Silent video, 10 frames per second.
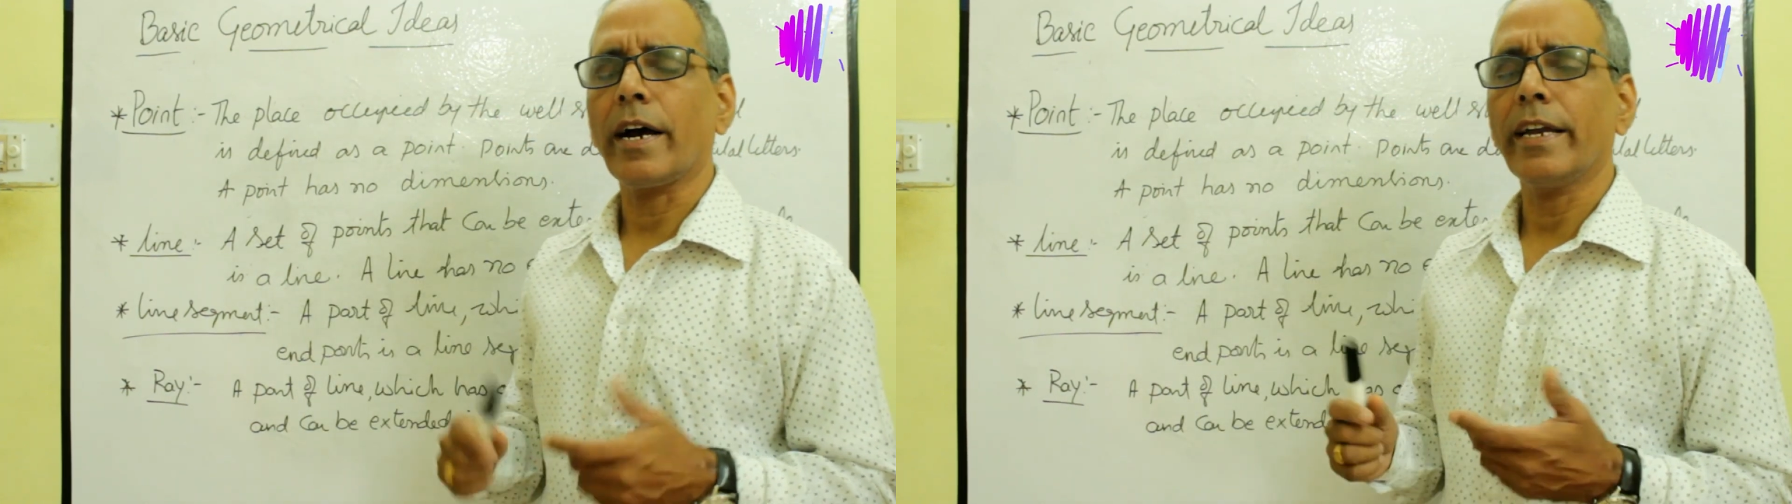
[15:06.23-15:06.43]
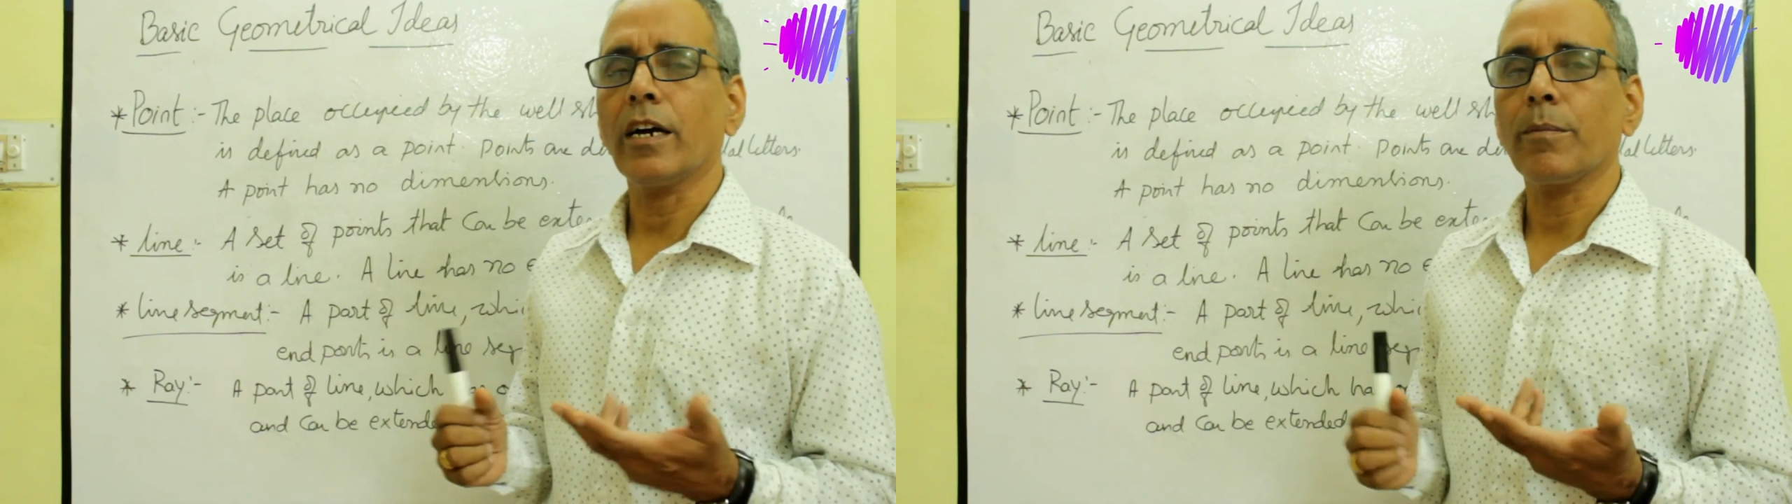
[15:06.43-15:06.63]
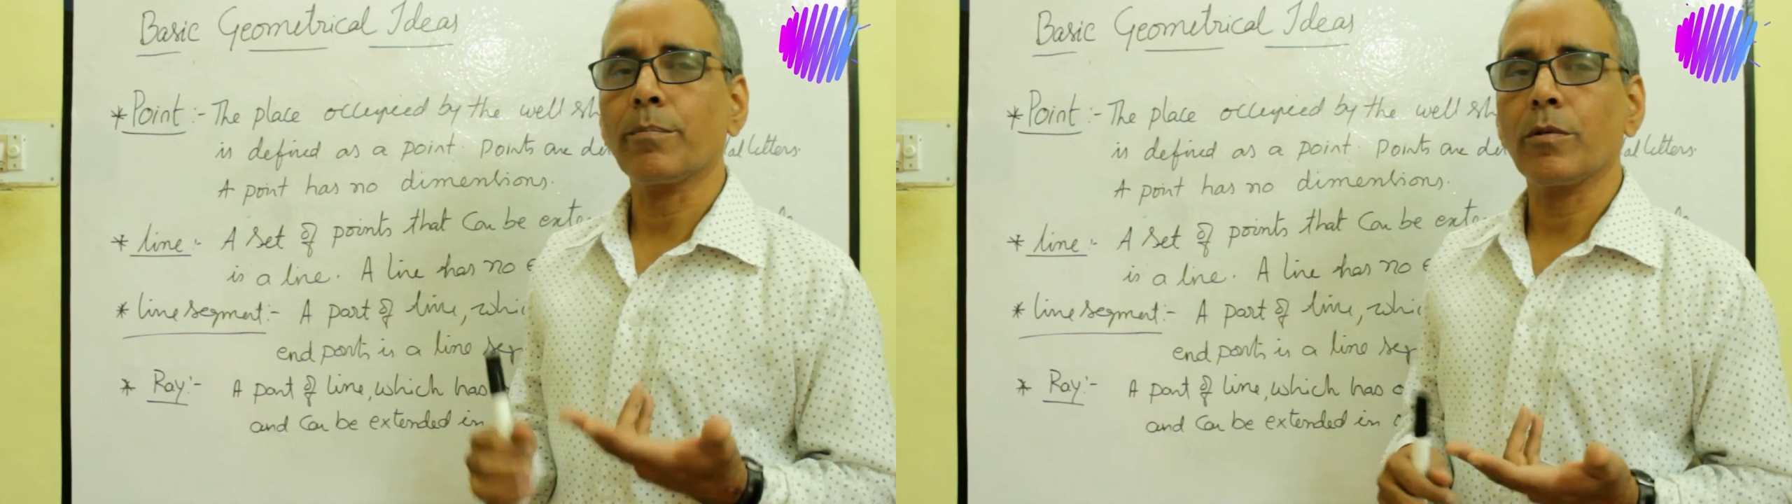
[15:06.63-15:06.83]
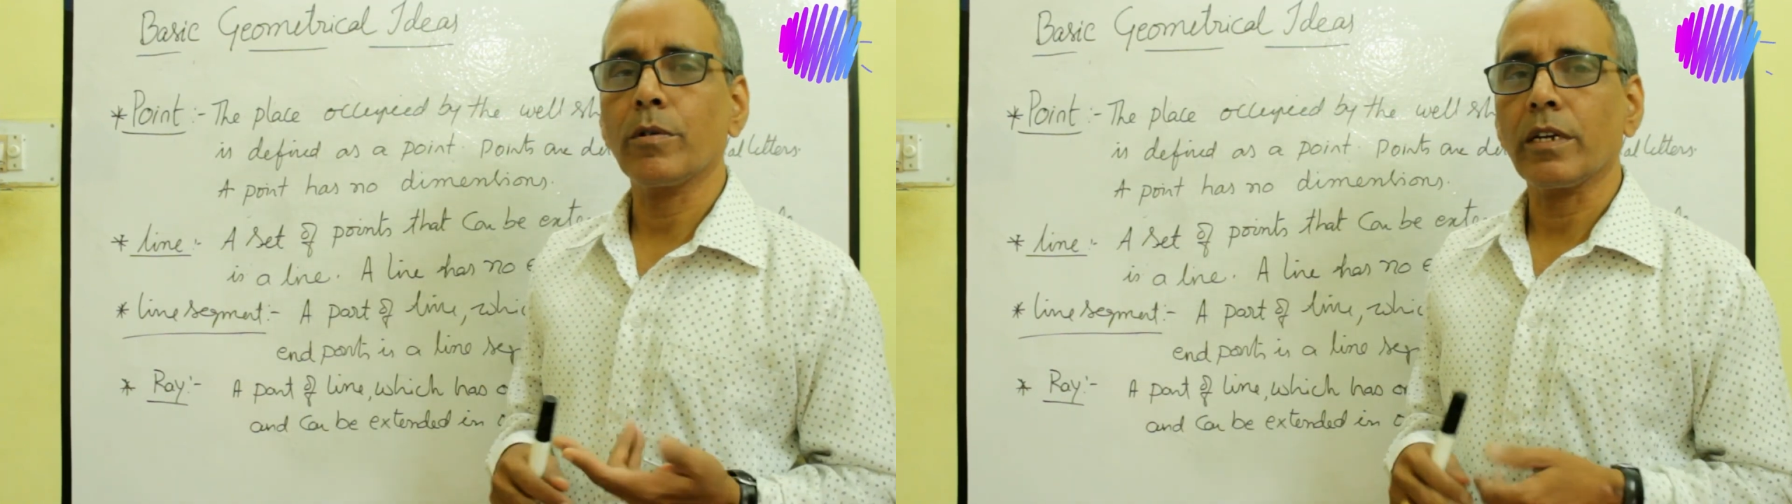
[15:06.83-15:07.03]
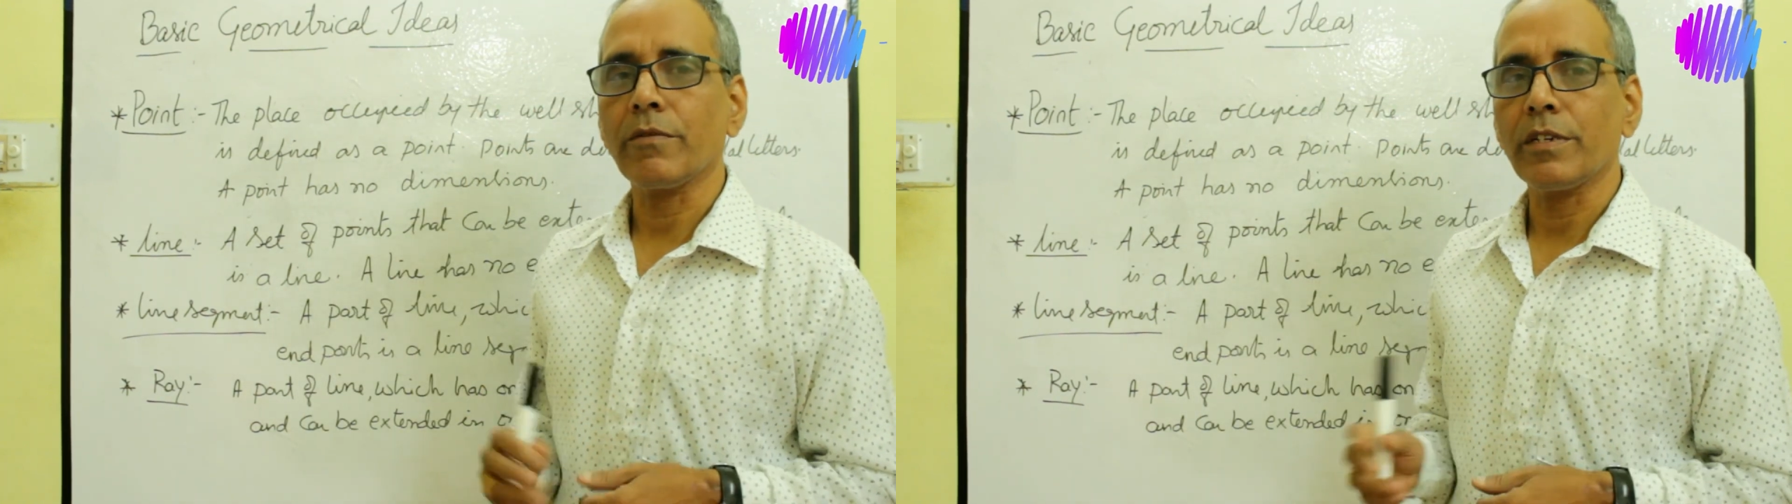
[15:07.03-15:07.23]
I
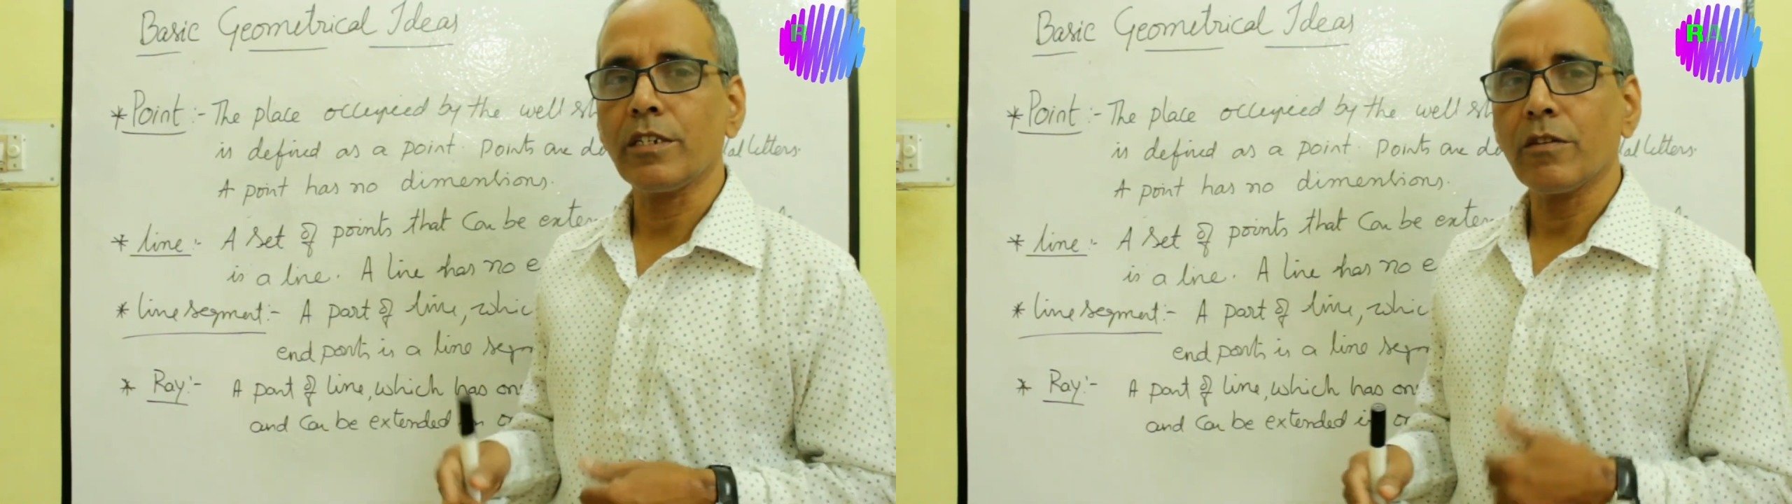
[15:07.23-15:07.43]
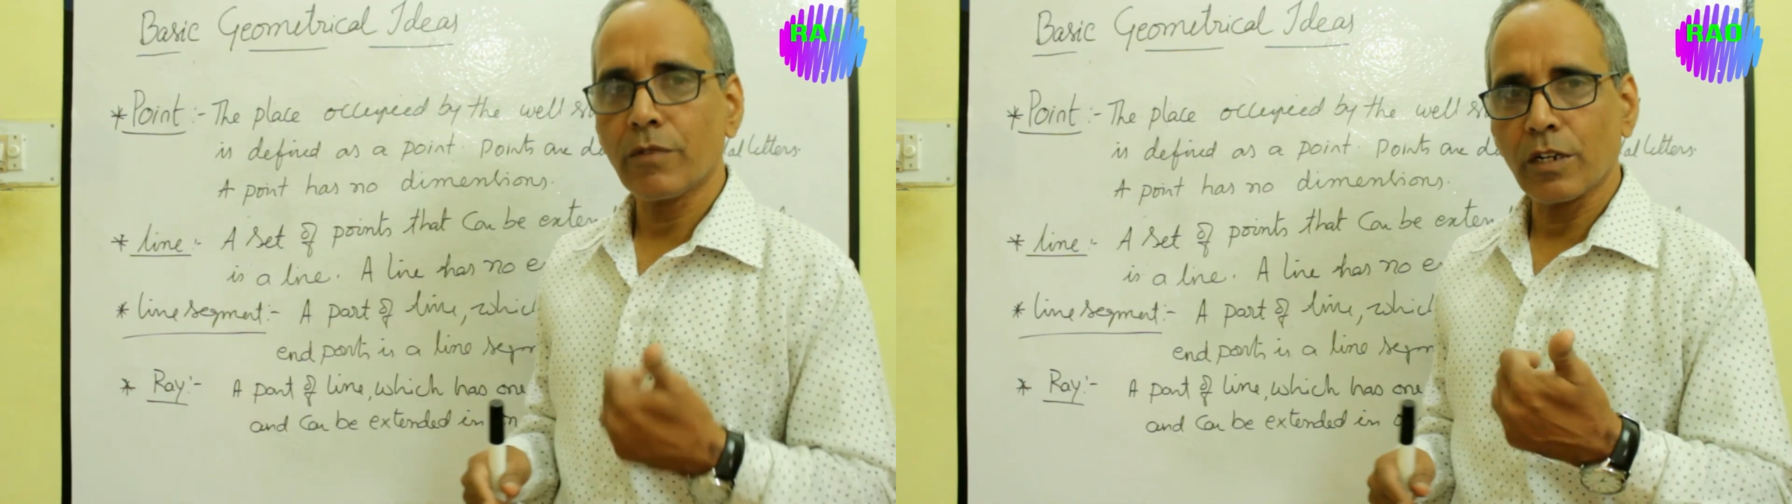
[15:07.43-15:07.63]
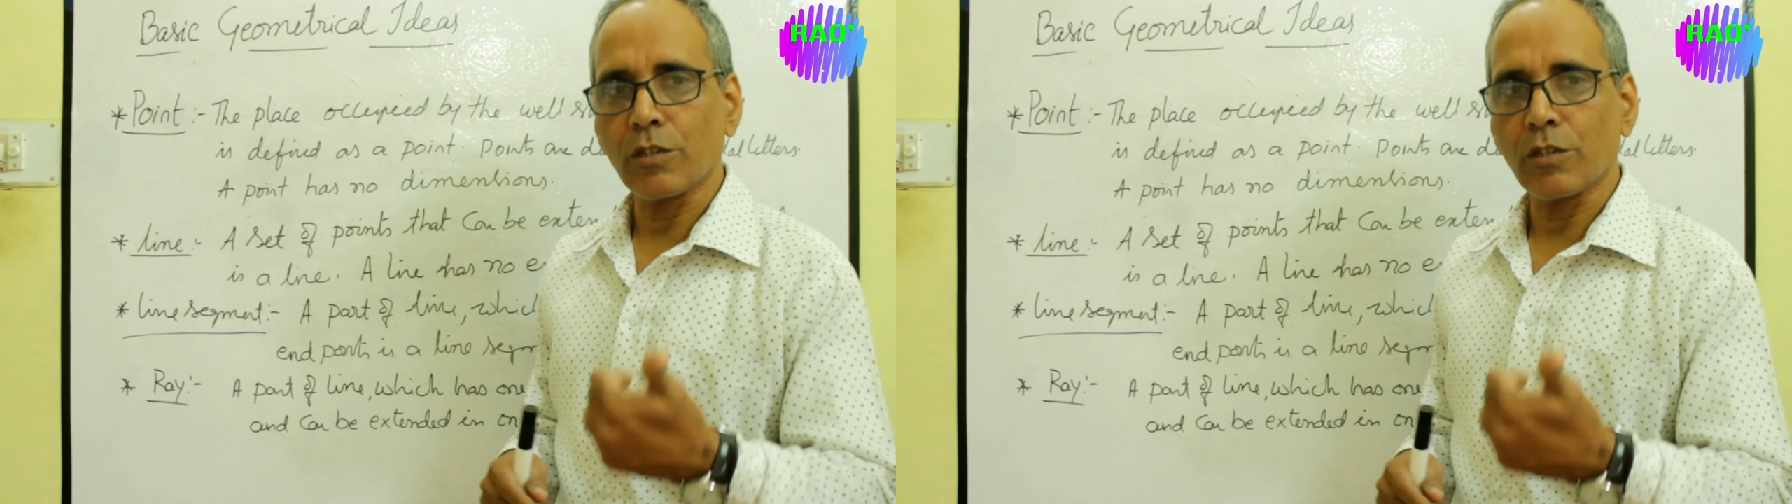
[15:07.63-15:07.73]
upload a video for